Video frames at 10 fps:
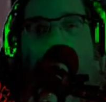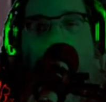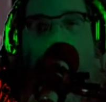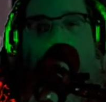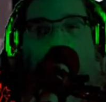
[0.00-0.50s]

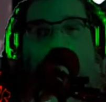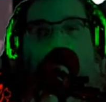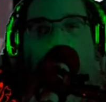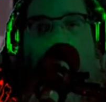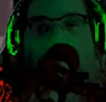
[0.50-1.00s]
My dear
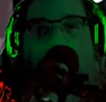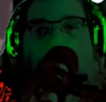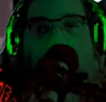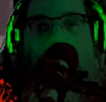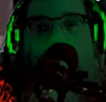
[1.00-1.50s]
young
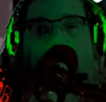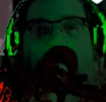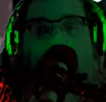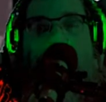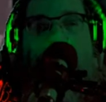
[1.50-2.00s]
lady,
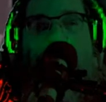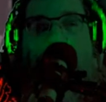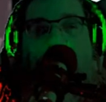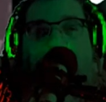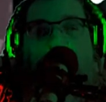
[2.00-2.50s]
I
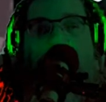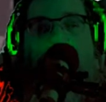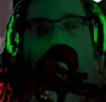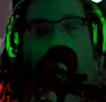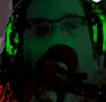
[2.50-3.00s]
have to tell you,
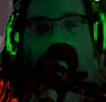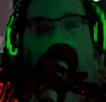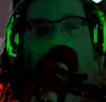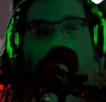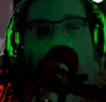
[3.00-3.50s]

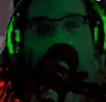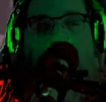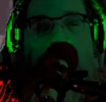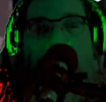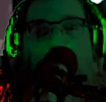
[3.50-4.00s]

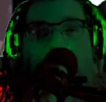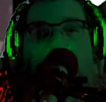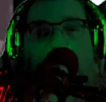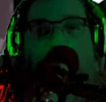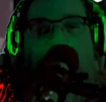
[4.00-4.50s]
there's gonna be some
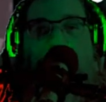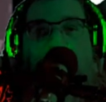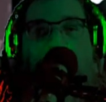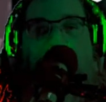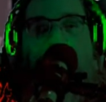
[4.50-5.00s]
issues here,
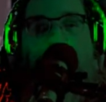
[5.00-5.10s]
young lady.